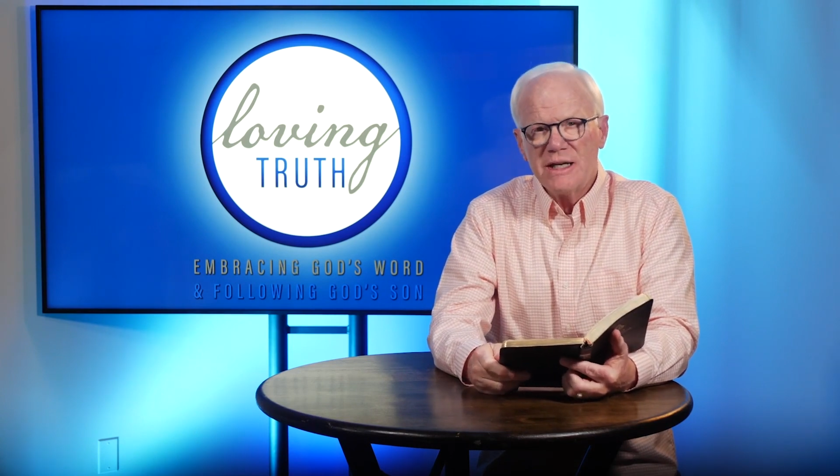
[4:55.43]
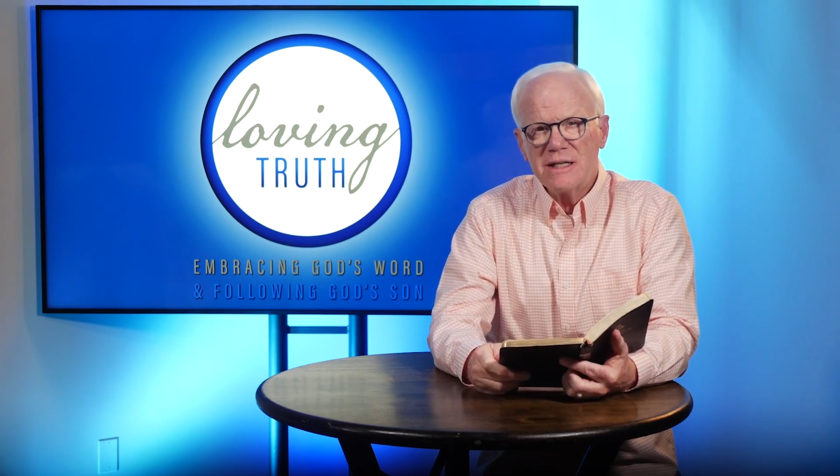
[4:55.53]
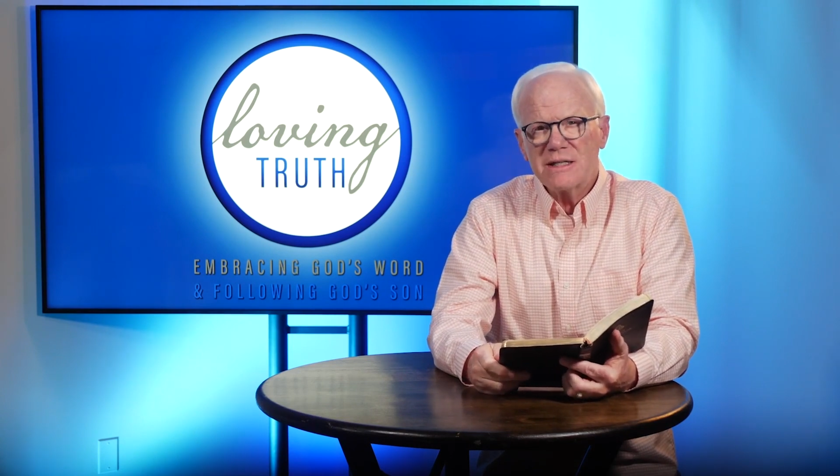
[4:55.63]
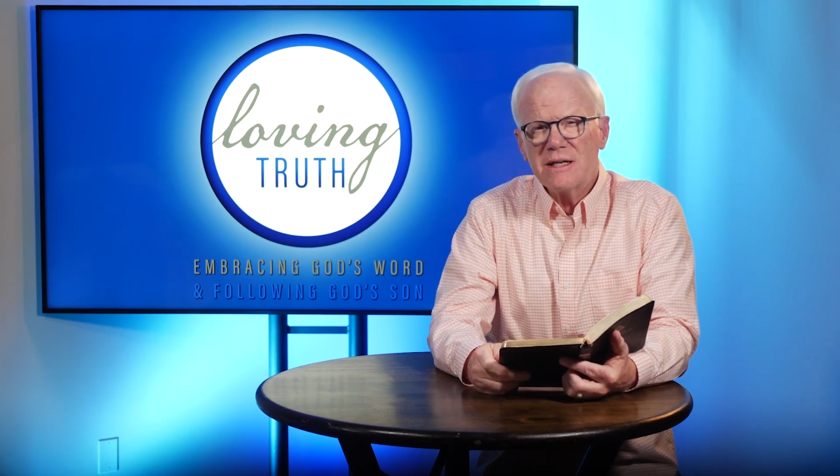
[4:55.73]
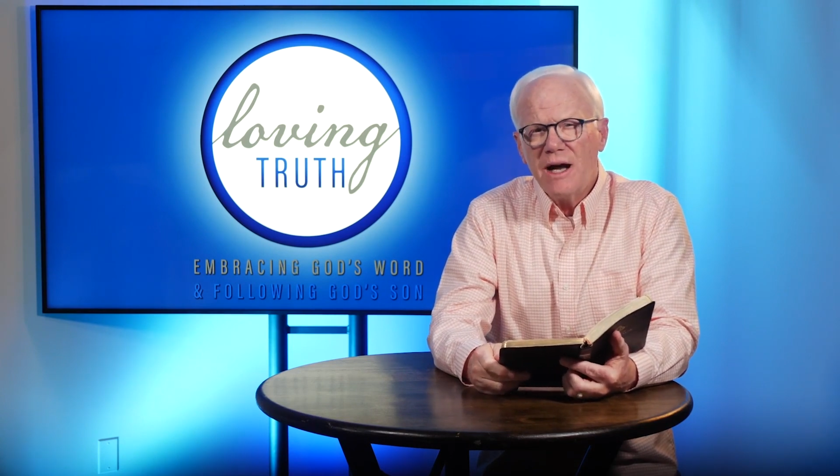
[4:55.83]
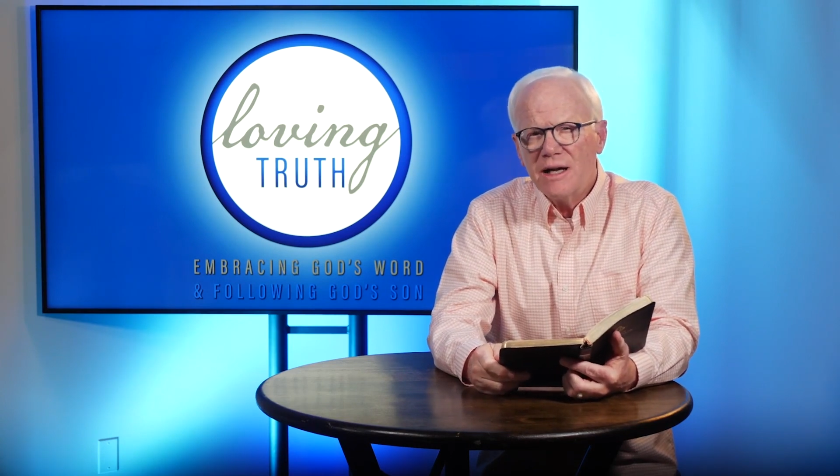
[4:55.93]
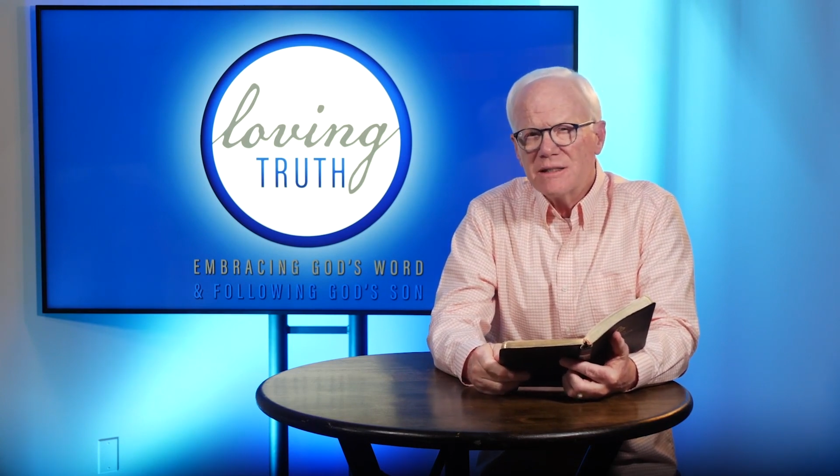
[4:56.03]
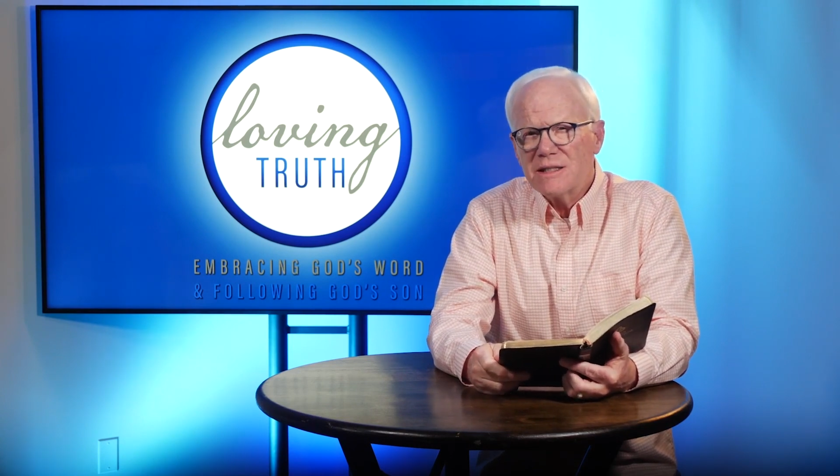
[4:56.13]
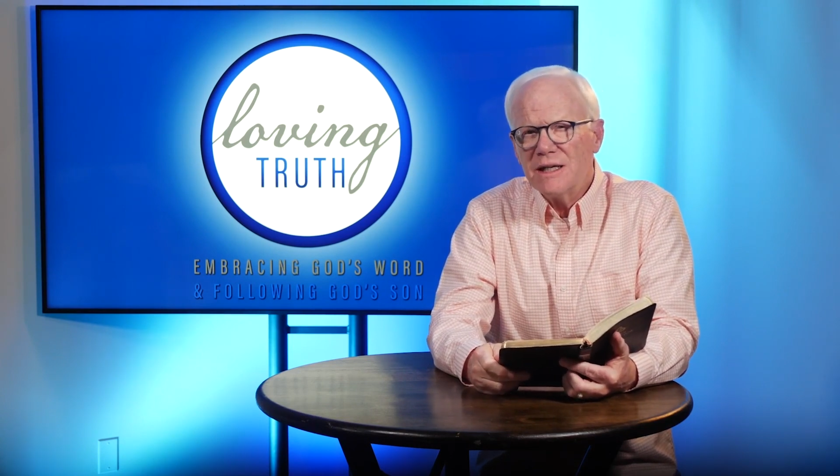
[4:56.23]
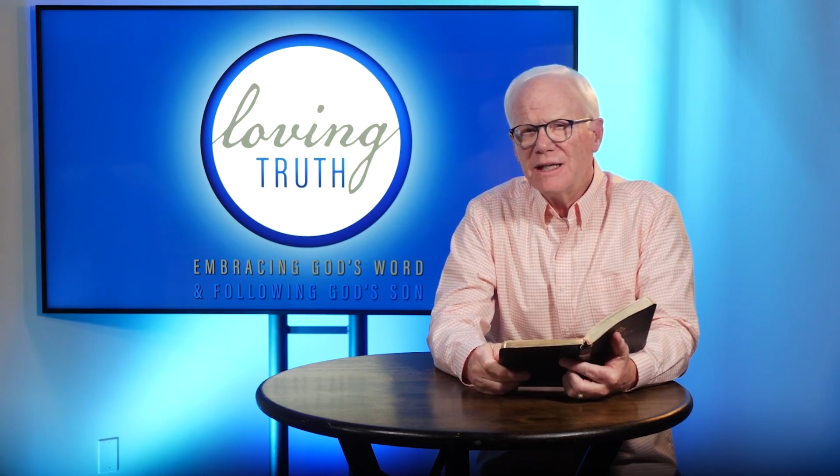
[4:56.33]
is
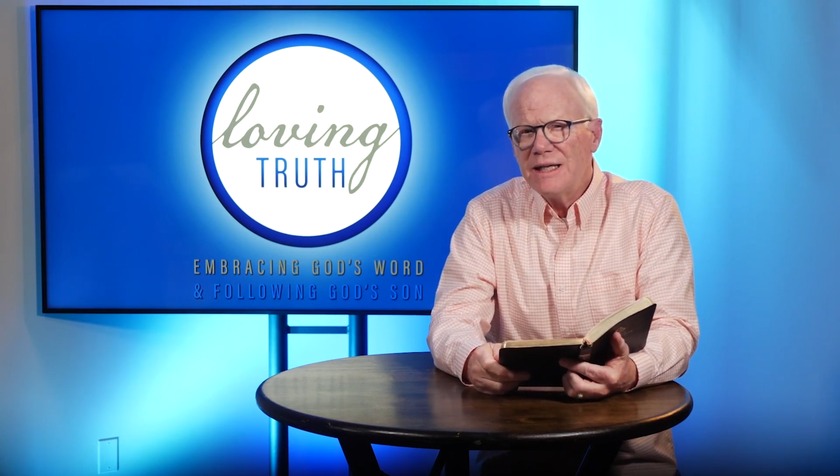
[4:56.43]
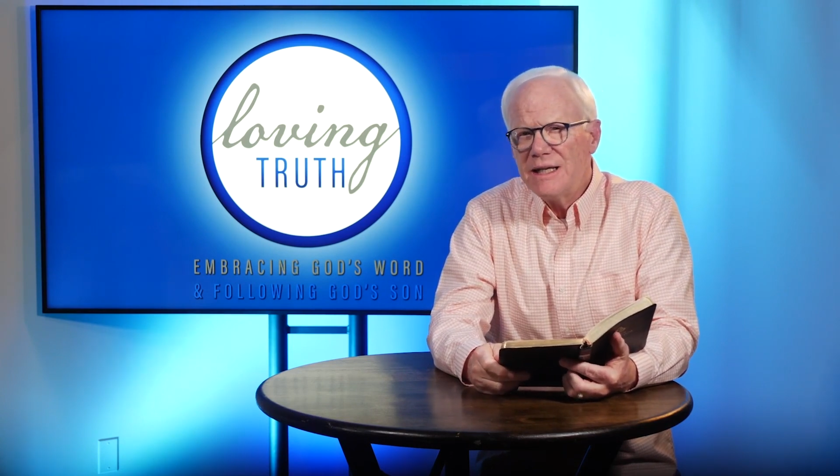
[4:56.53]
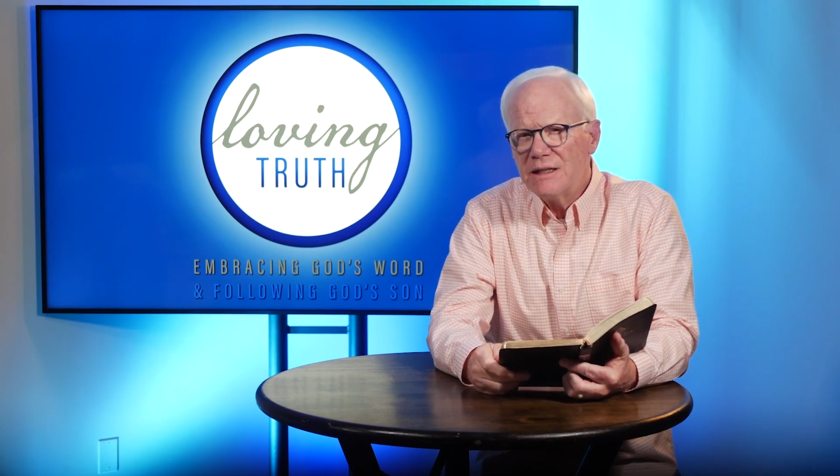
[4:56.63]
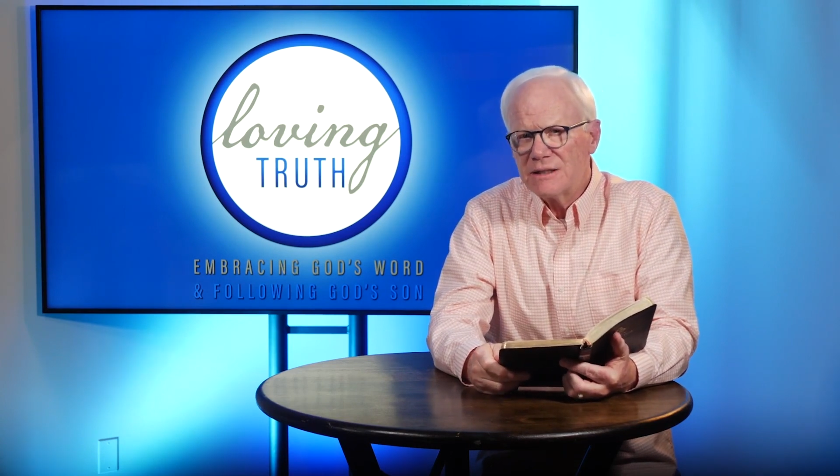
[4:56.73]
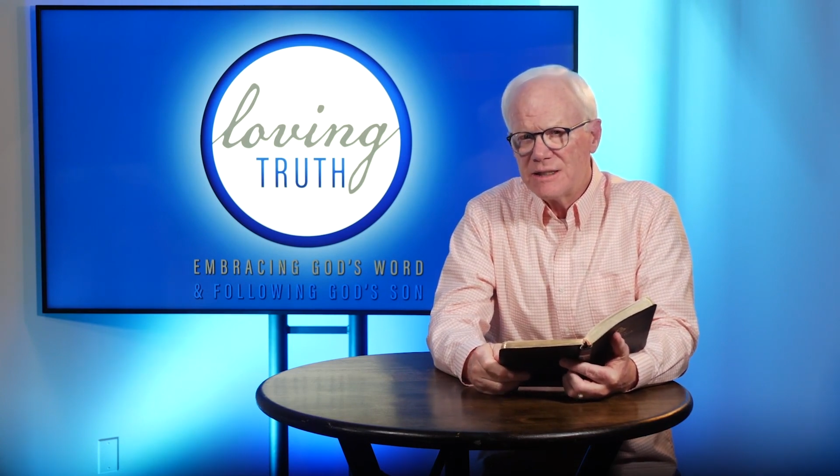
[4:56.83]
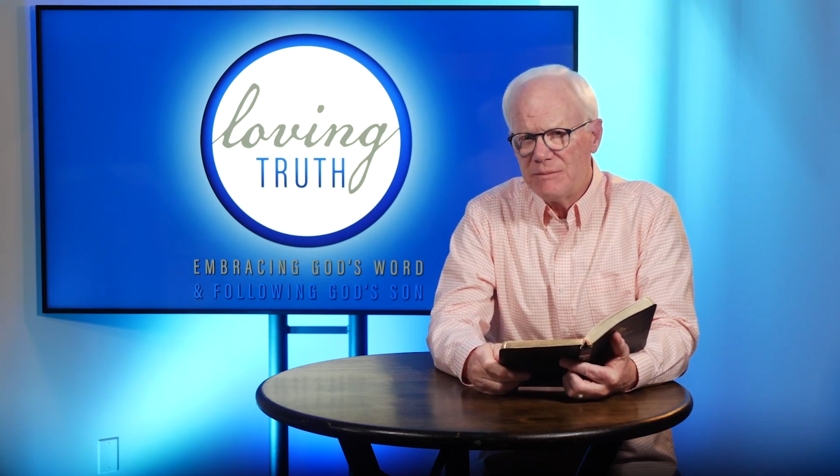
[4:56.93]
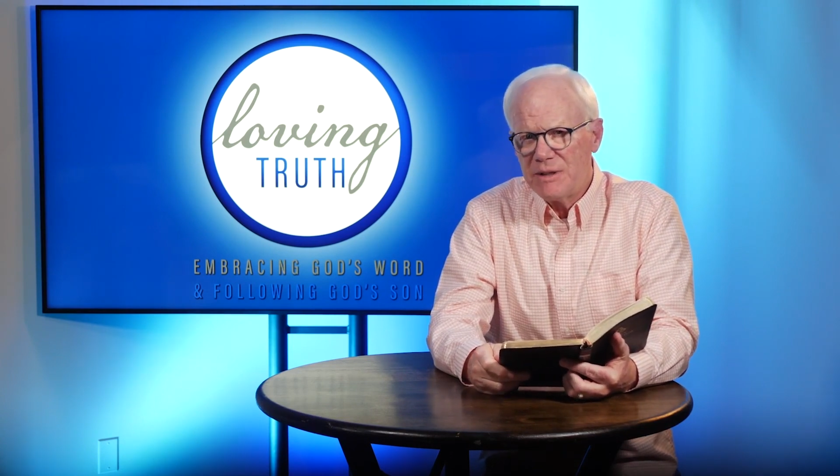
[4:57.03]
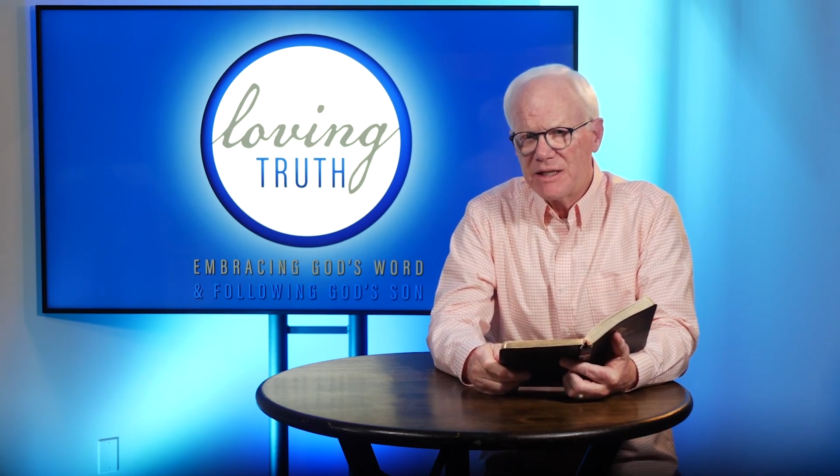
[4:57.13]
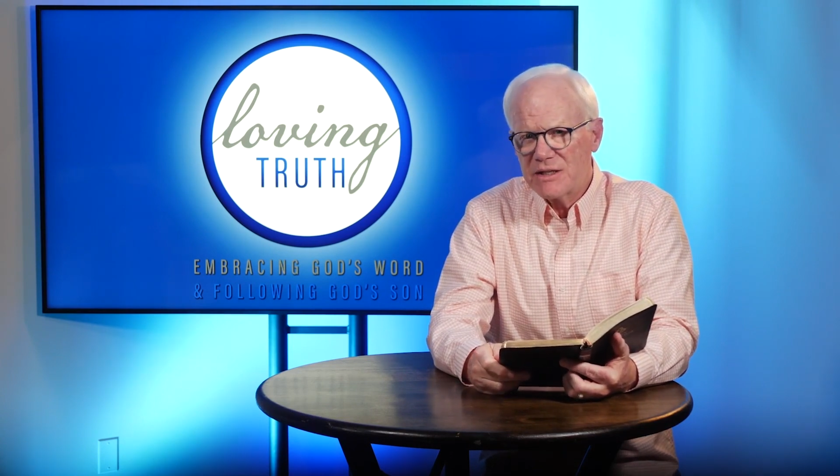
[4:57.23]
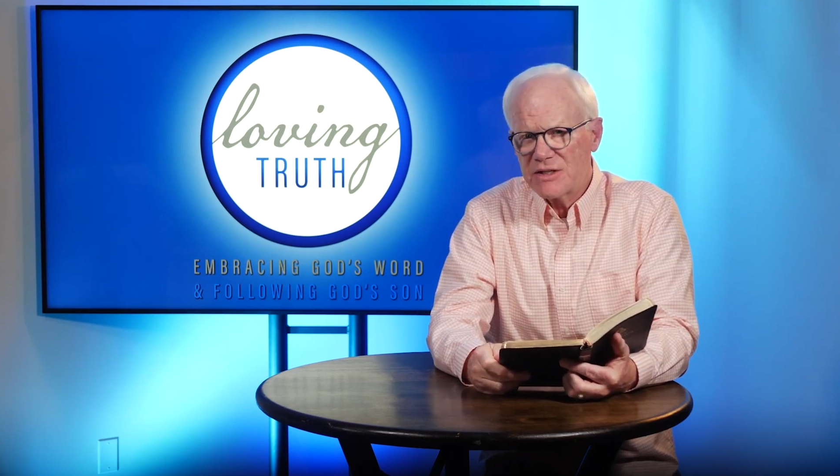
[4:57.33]
constantly guilty
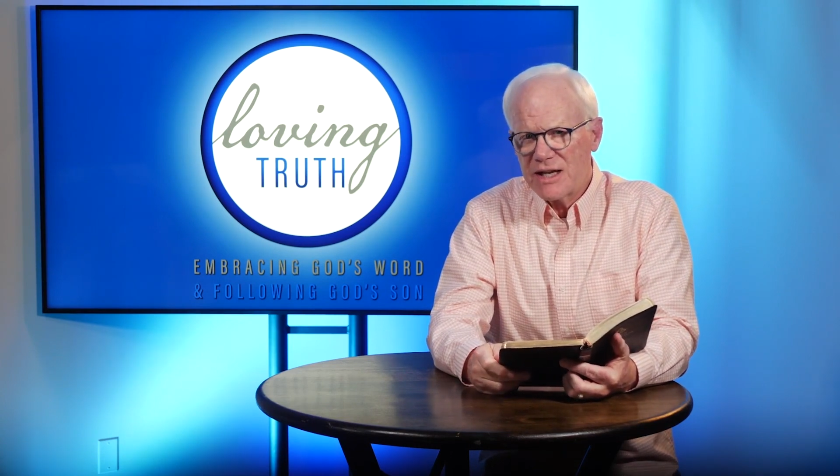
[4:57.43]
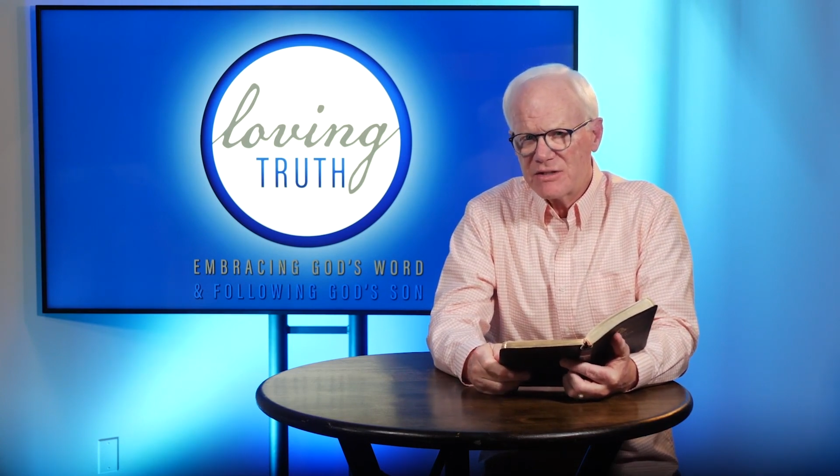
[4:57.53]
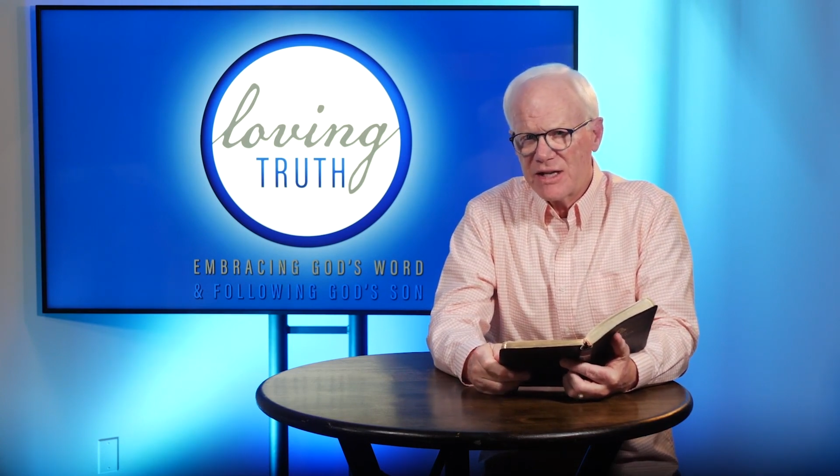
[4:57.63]
because